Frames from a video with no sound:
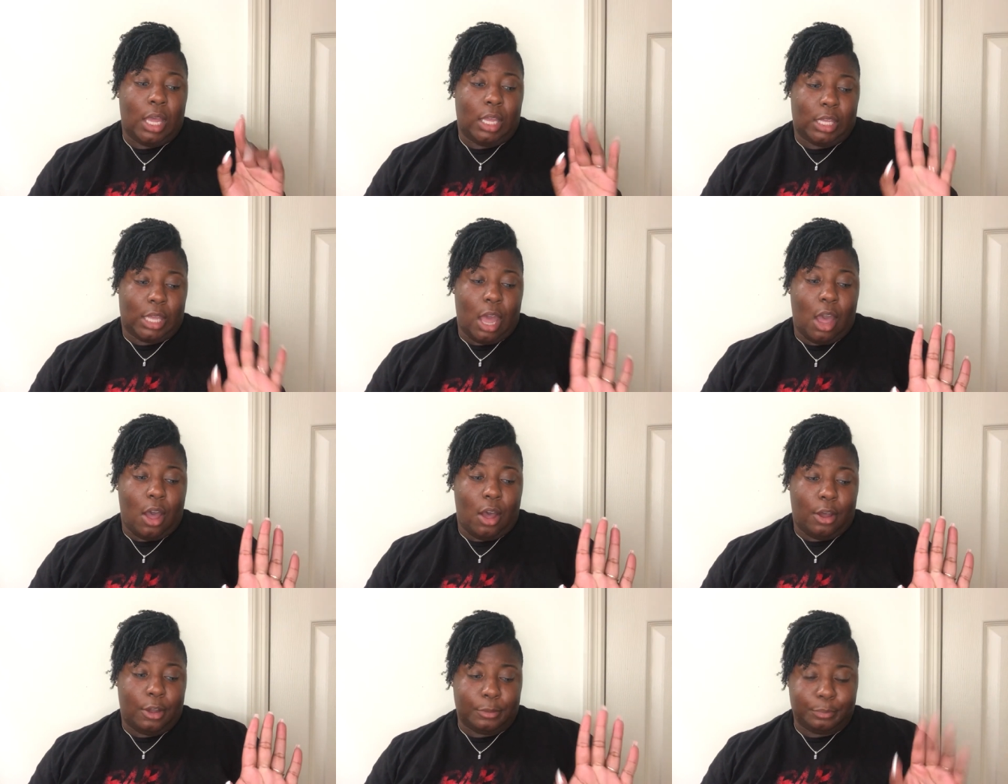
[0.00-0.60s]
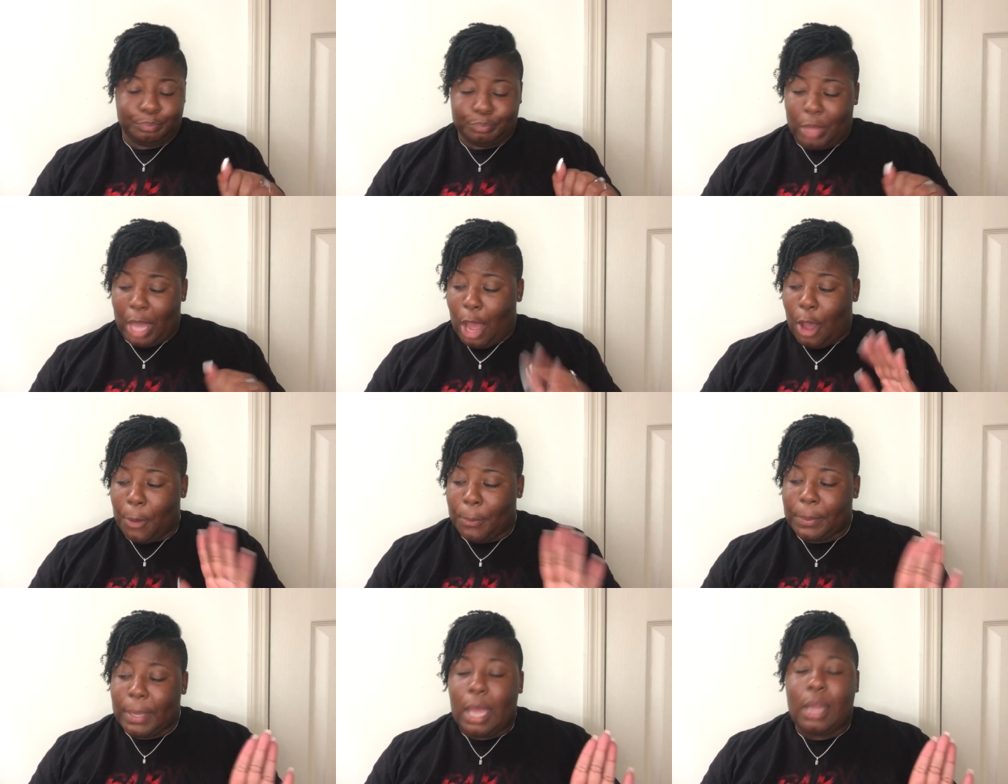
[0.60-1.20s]
Y'all, I
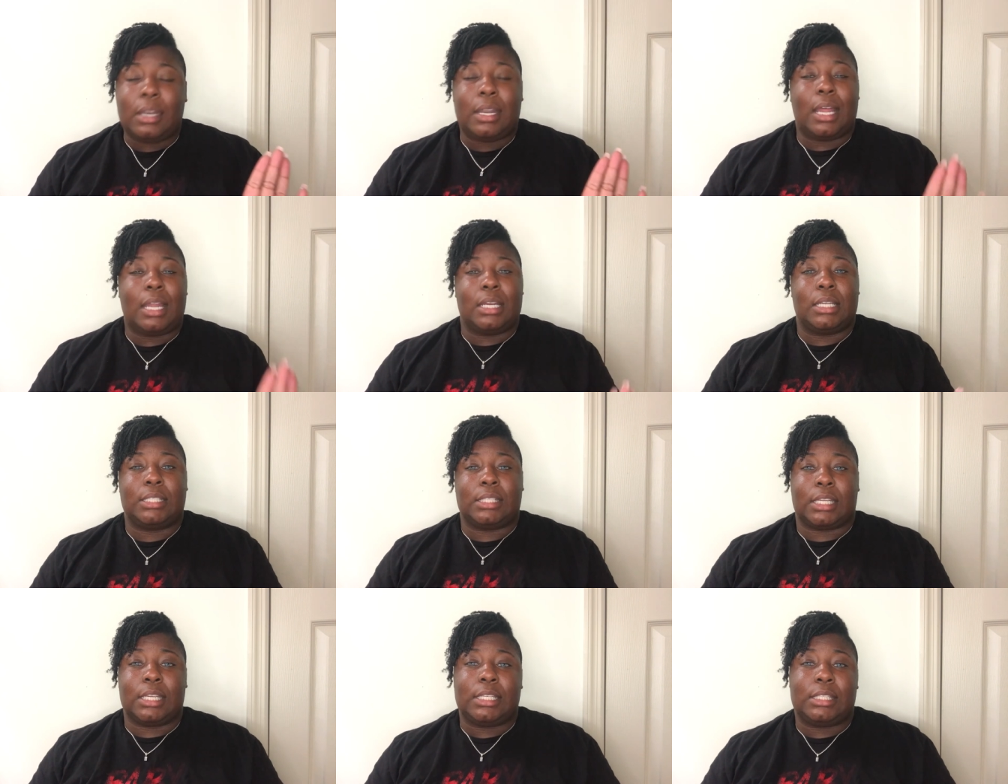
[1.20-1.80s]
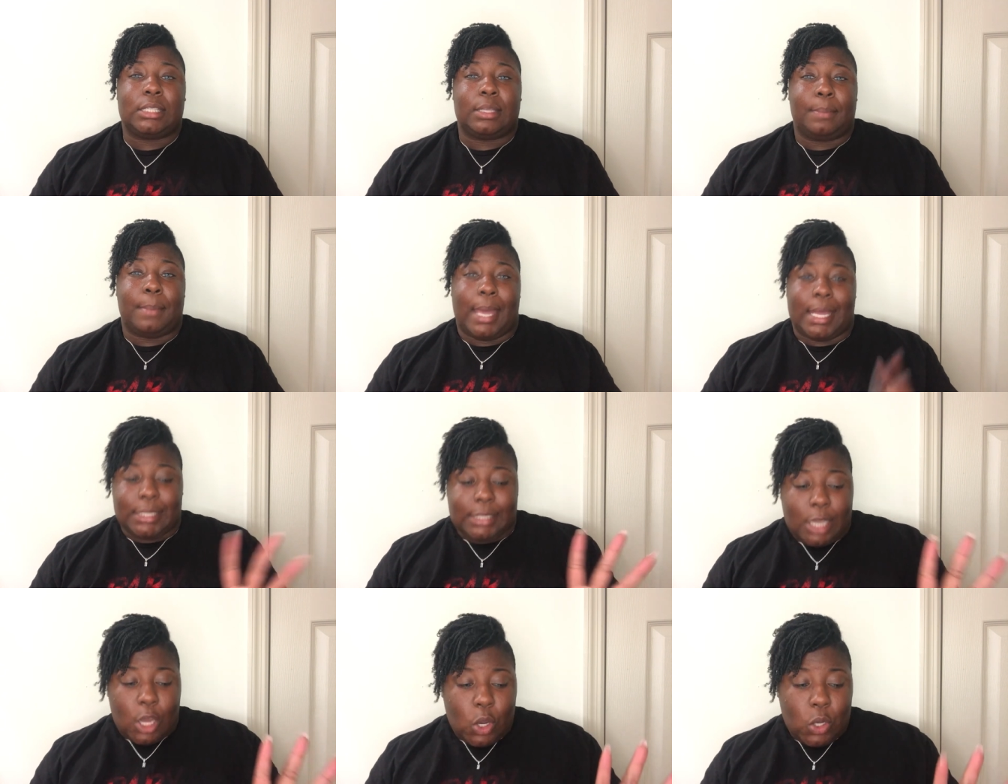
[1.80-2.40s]
hope y'all not disgusted
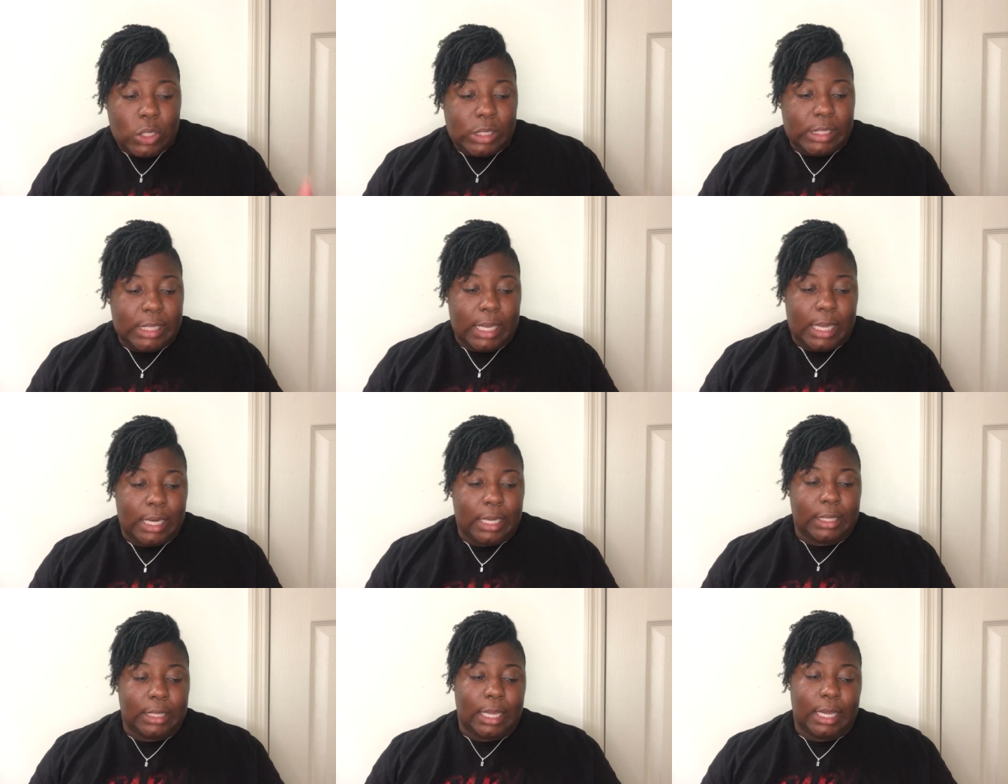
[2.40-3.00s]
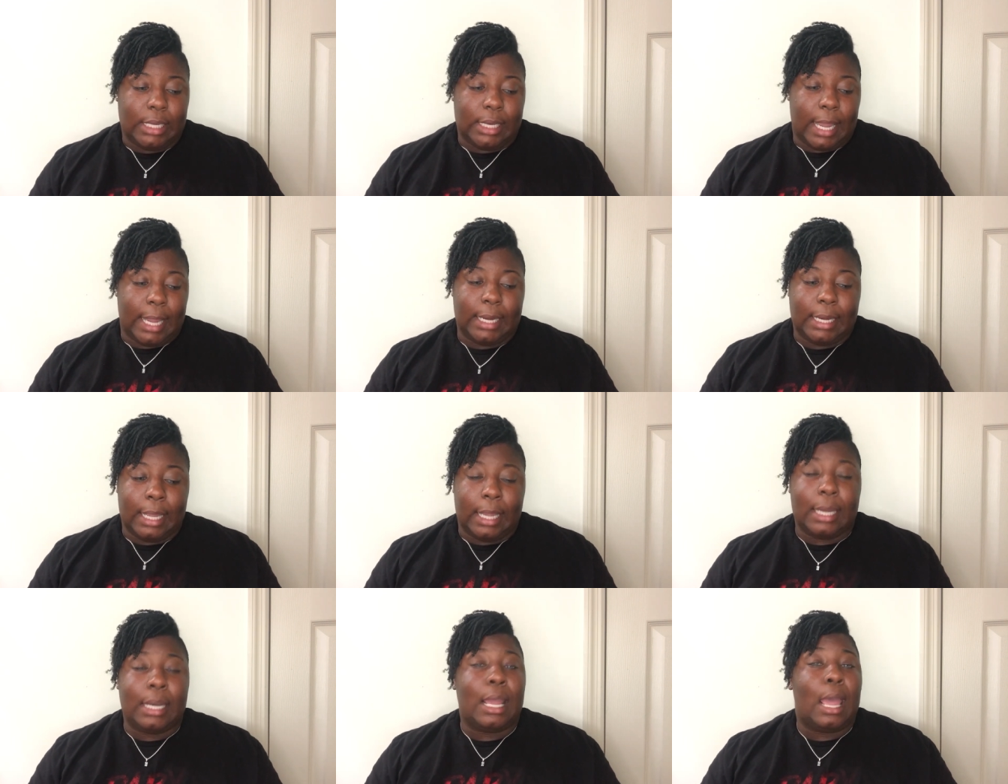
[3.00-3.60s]
by toes or anything like
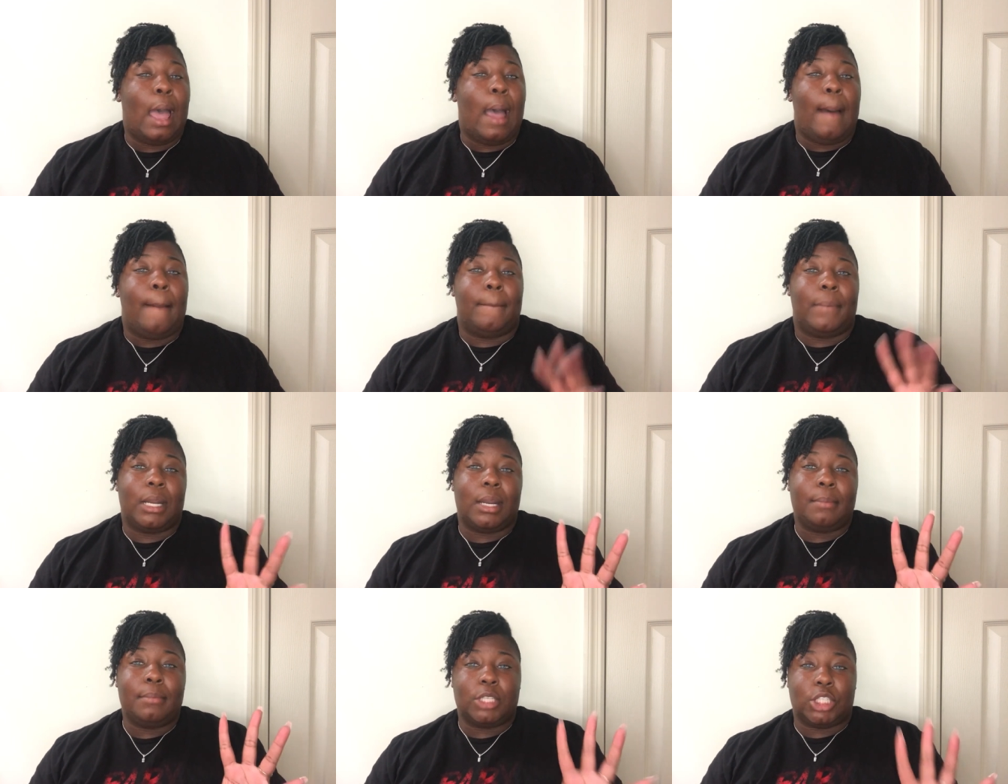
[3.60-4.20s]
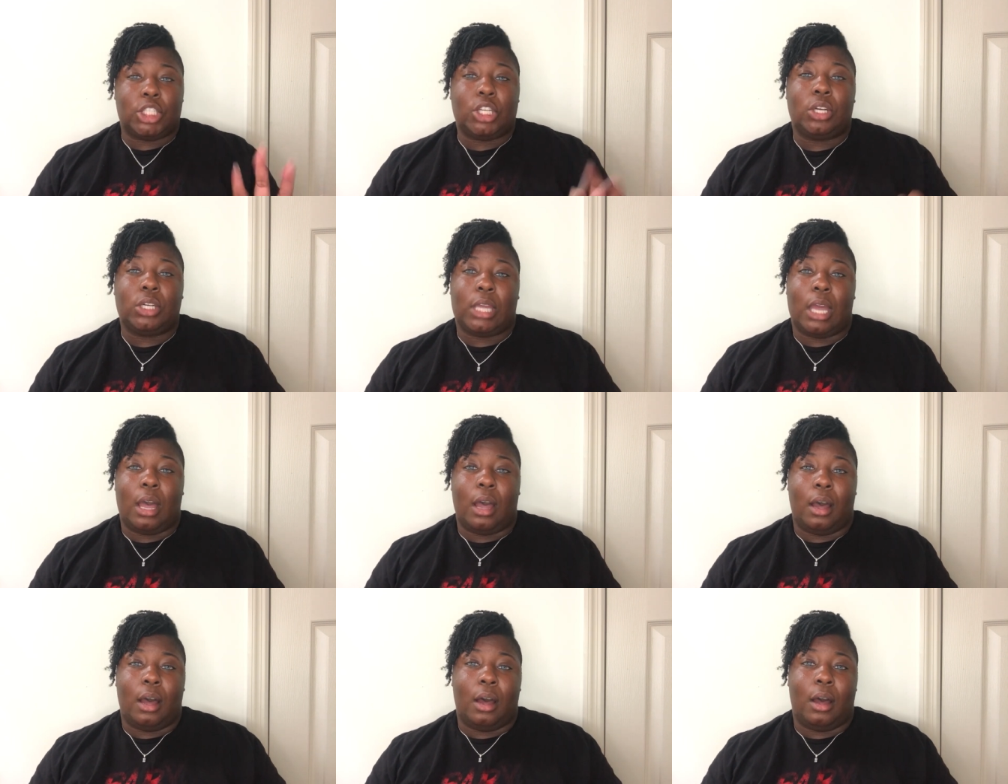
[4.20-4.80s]
that. But I'm going to show
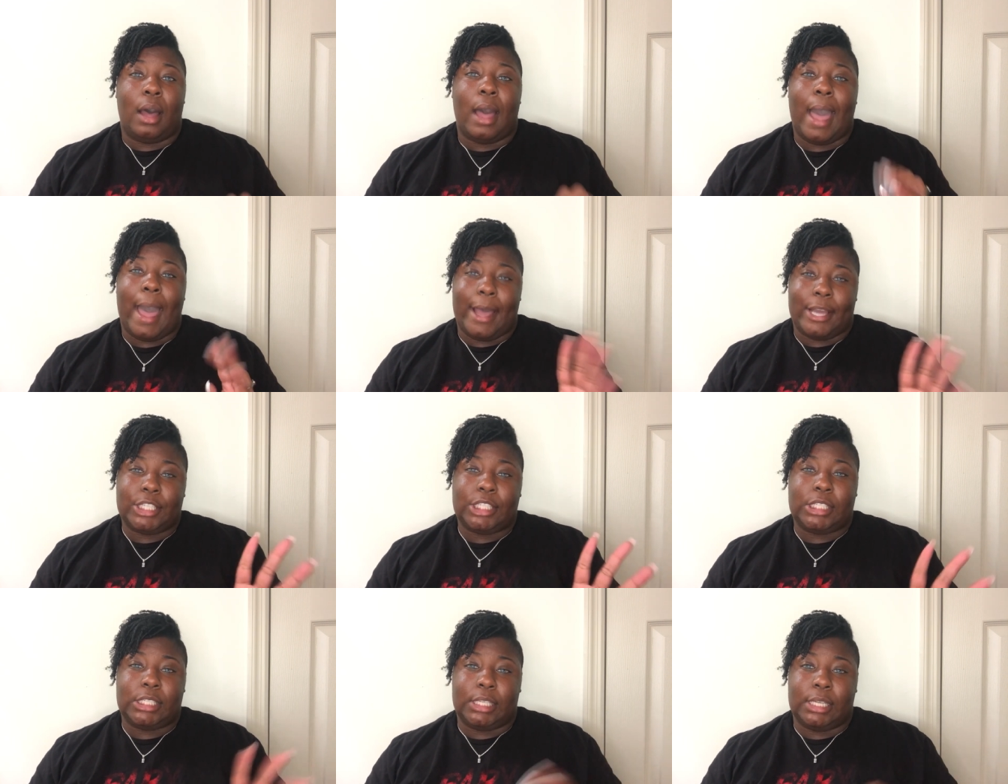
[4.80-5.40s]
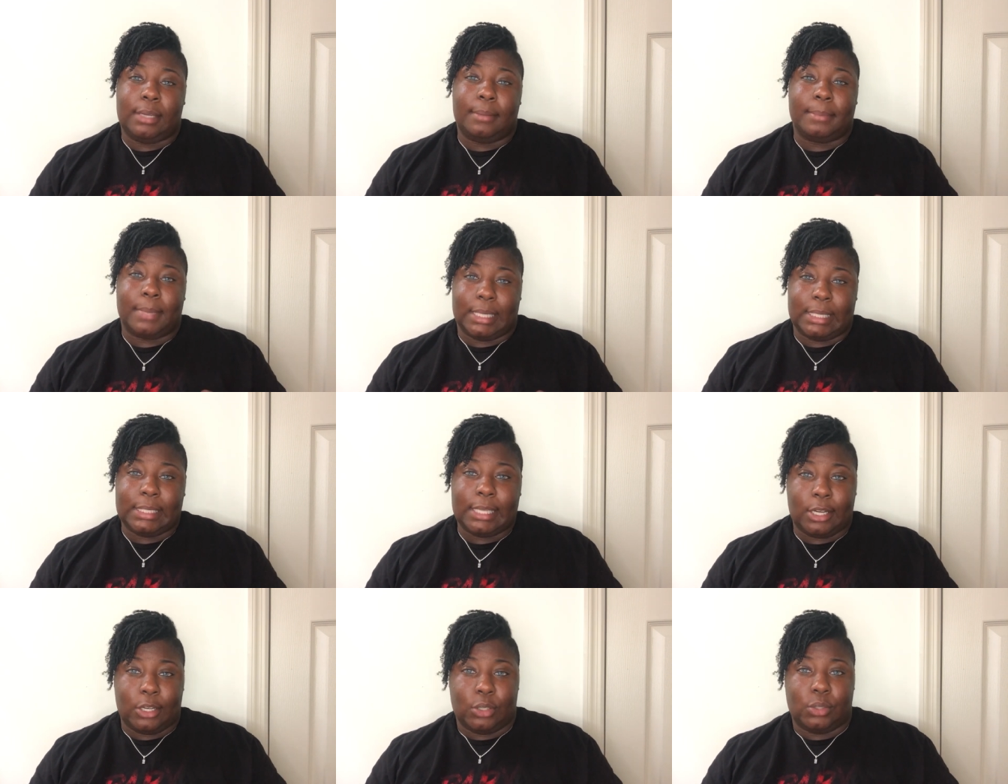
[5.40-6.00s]
y'all how she did my
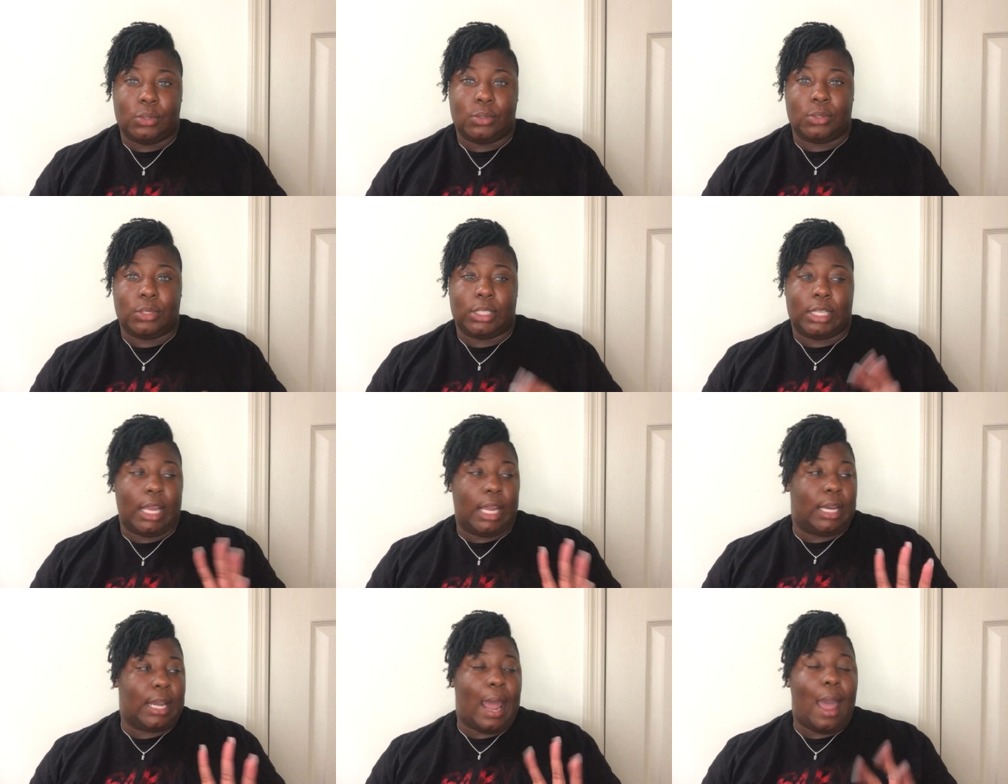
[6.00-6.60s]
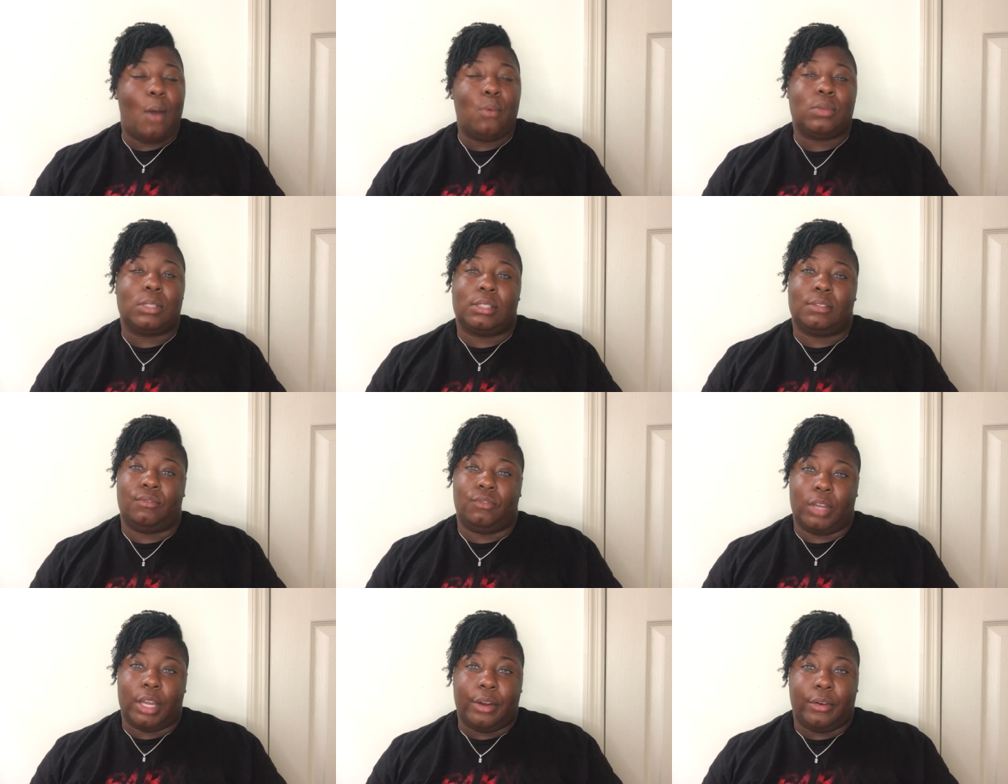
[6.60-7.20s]
toes. And I
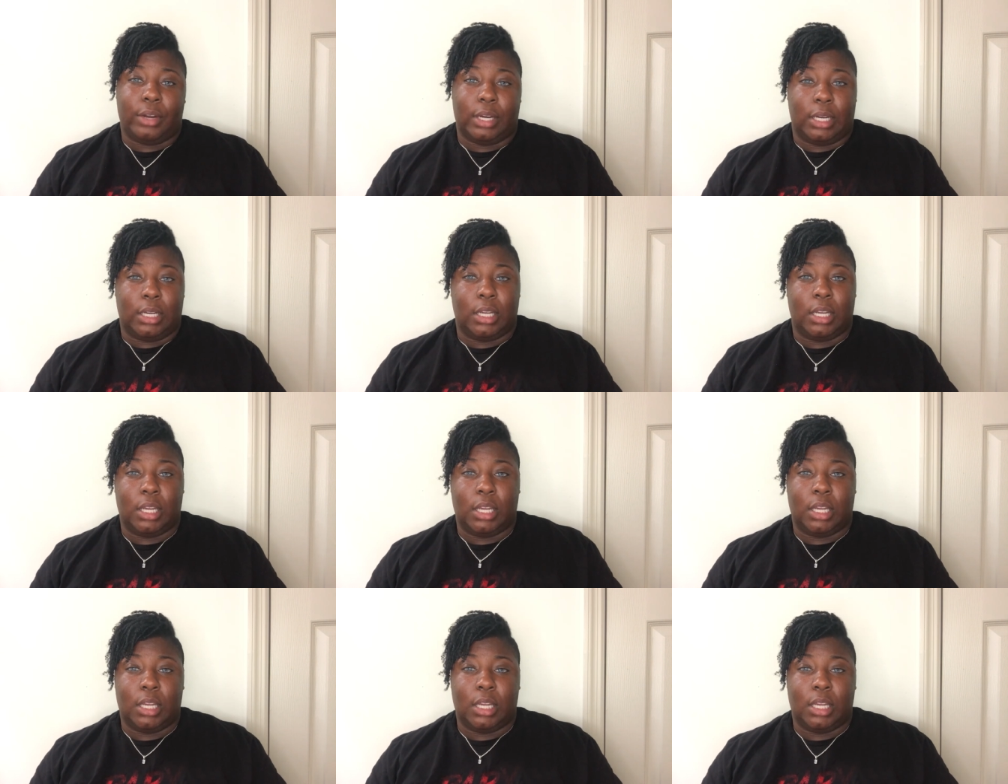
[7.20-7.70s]
was very